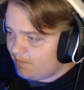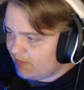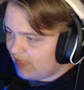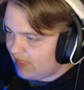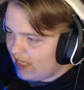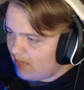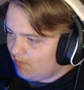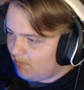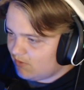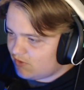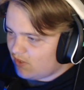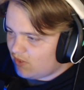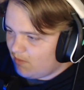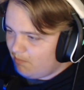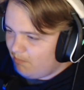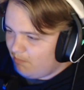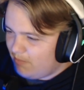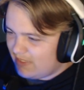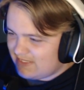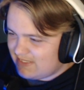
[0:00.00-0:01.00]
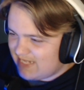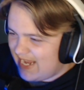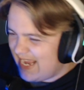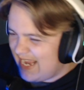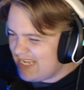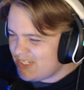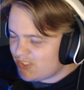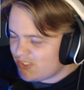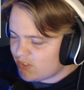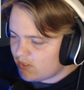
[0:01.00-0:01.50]
The cables are a bit
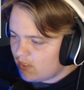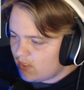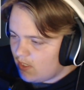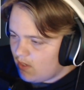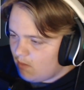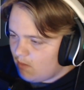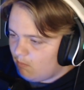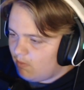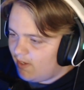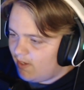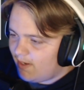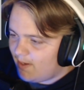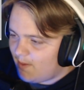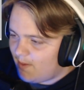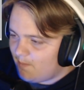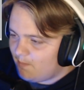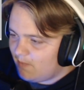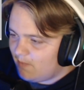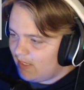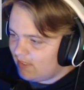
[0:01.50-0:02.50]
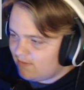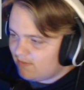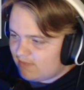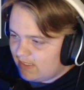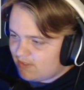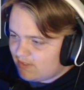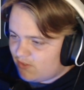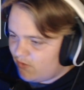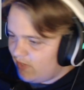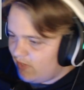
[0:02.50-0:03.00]
ish, but
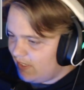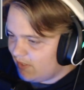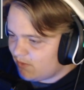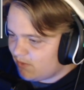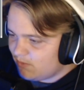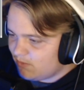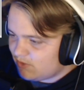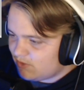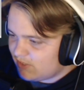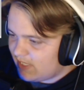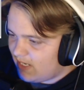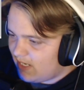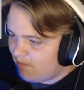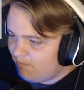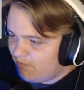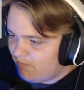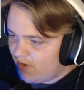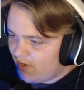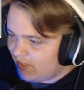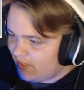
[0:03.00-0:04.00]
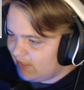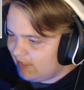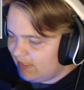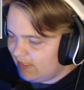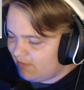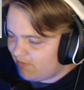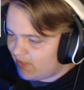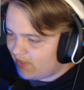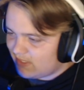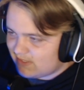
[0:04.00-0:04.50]
it's a really cool setup, very
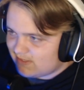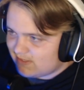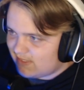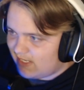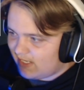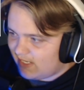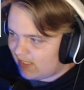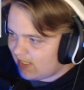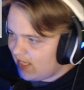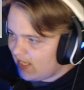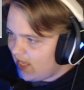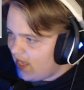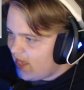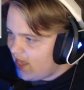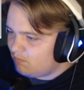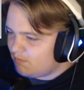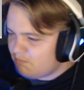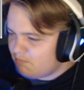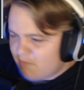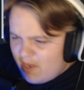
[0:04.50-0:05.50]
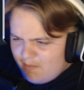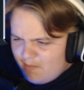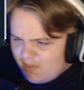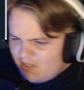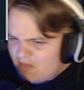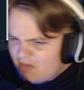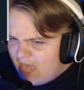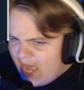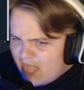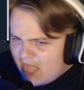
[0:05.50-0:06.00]
clean, very aesthetic.
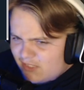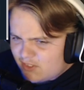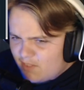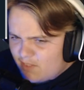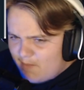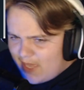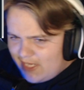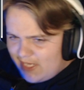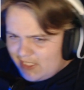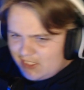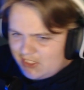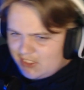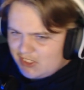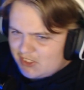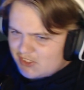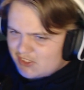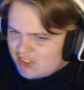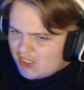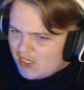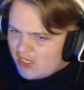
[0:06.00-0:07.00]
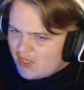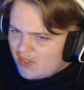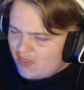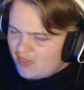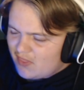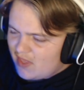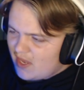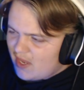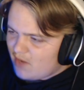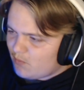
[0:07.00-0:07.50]
Maybe add some LEDs here
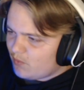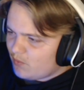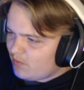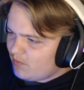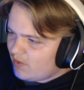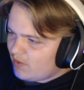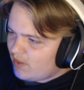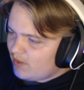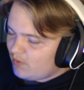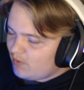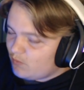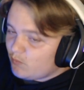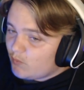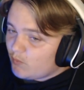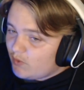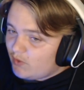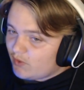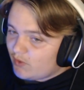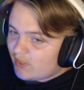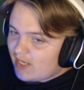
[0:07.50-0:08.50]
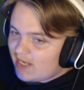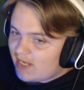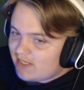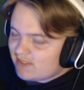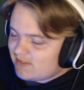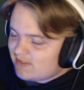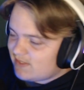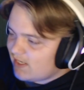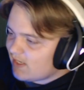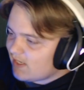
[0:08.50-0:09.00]
and there would look kind
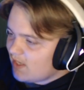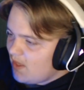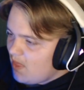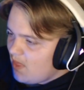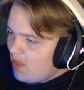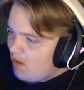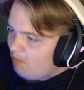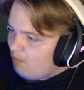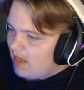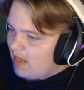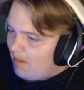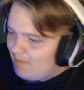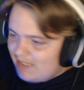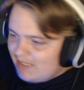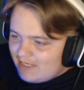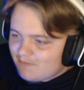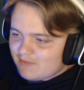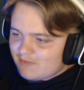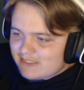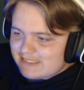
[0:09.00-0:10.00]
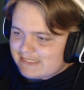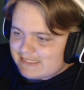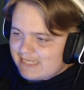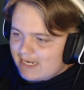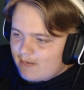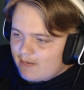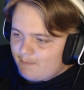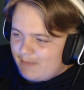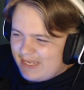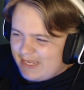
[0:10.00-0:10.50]
of sick. I'm gonna give this
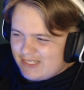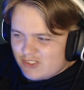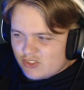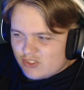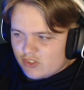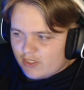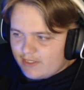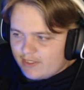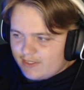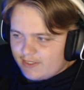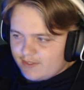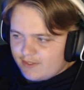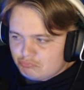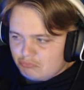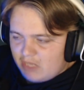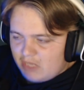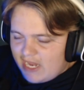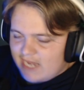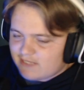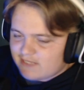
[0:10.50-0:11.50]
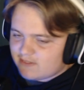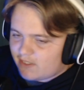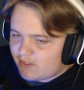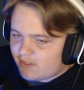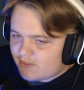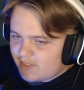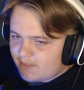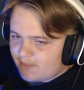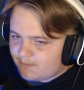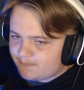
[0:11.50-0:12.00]
setup a solid 8 out
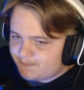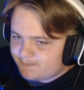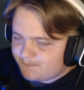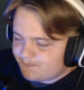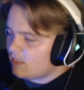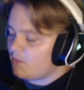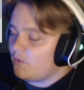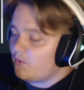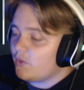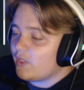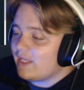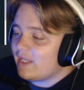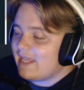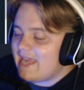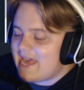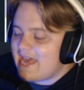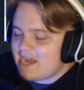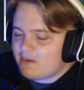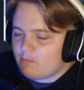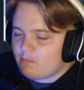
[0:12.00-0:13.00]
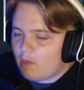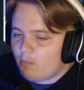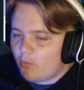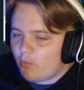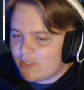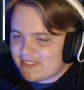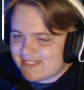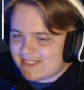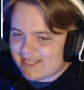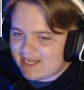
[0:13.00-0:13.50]
of 10. Now we're looking at my
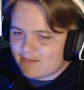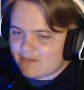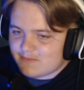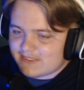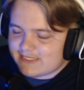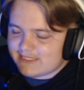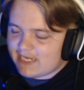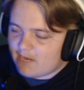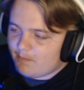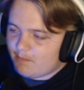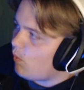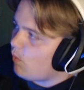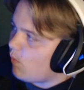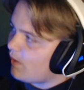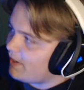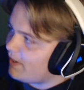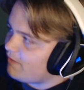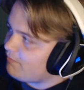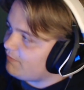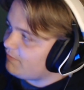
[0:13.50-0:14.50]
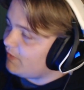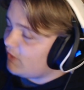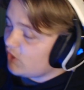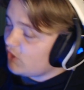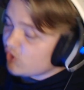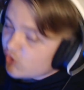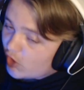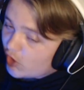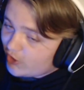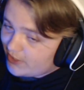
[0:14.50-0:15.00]
boy Scallum's setup, one of
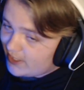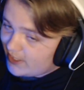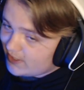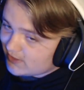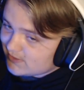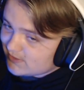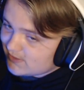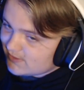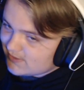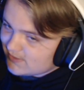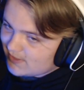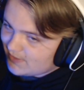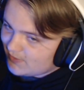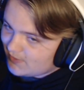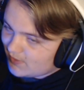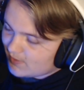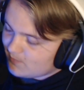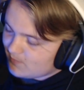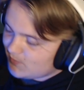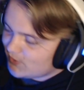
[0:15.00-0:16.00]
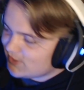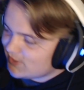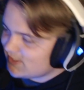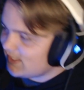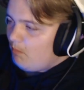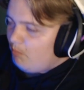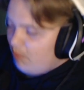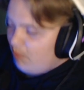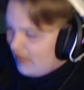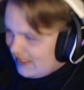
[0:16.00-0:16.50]
the god editors in the
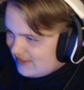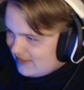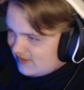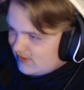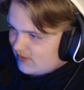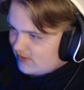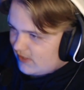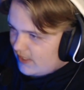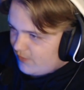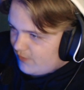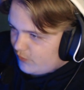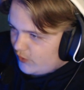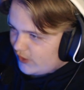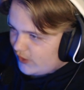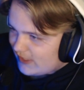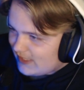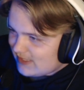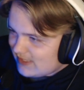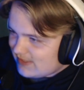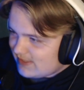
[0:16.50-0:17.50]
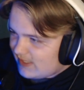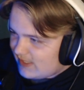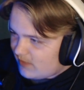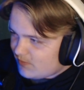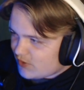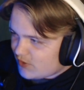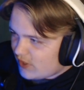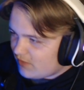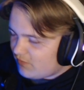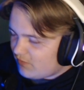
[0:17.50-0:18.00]
community. But if we look at his
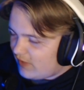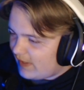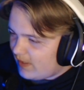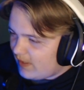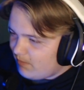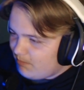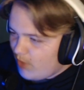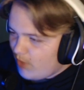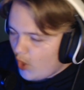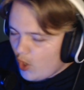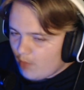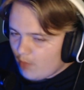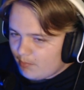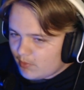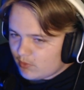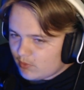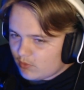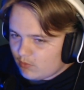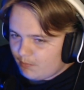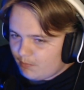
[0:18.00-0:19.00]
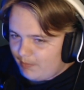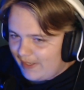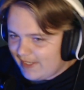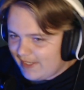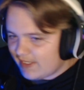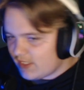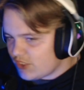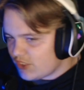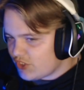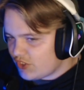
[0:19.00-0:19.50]
setups, going for like a purple
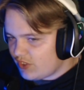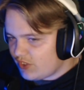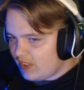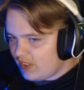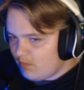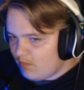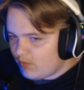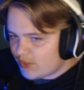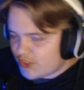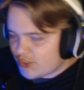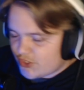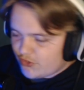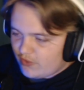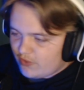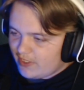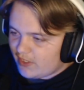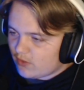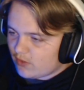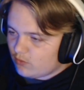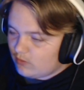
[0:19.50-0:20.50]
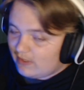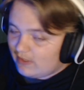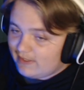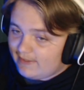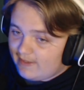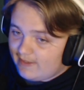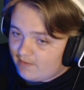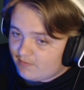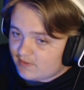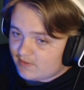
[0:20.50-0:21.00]
pinkish theme, which is really cool. I
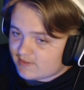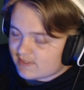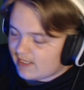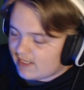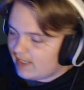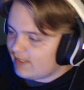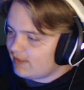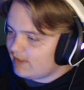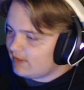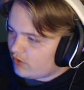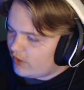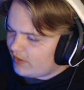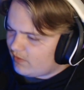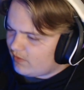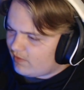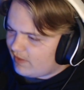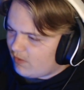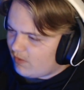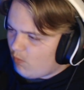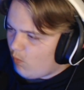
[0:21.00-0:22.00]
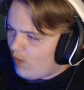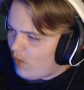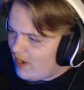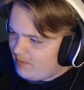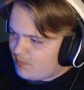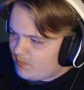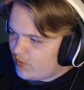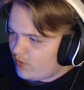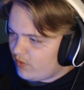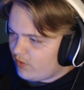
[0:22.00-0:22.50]
love this color. Going on like
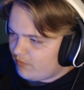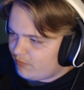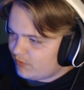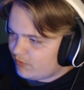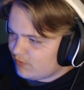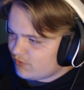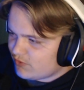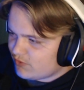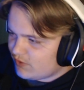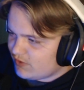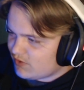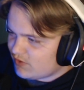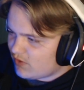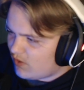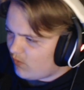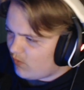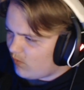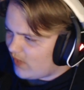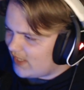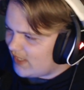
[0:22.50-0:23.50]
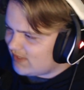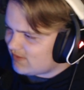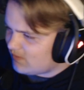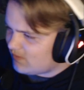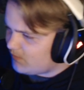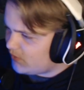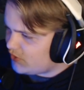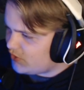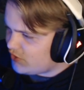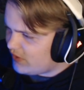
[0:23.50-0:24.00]
white peripherals, so he's got a white,
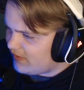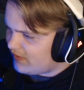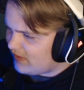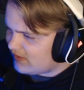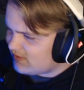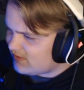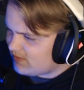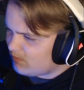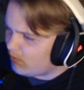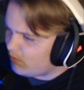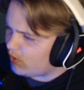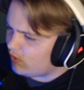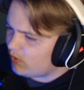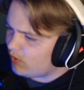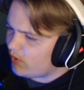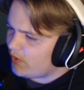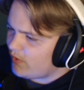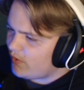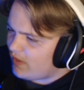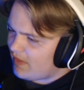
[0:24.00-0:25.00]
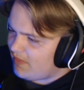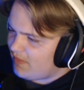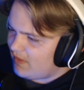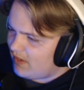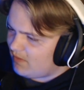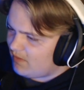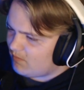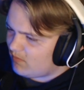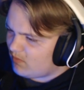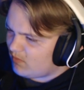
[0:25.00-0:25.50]
I'm not sure if that's the Model O, and
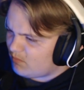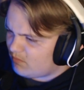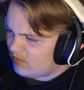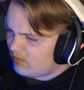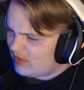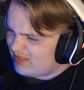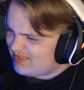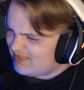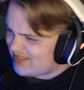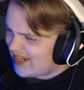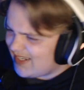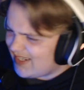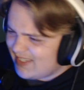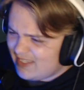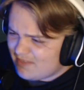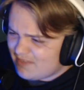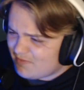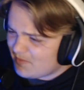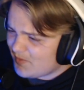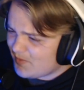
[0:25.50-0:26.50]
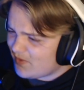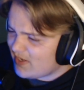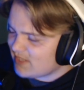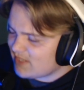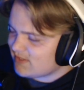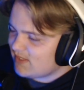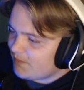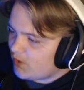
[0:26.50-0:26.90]
then a ducky if I'm correct.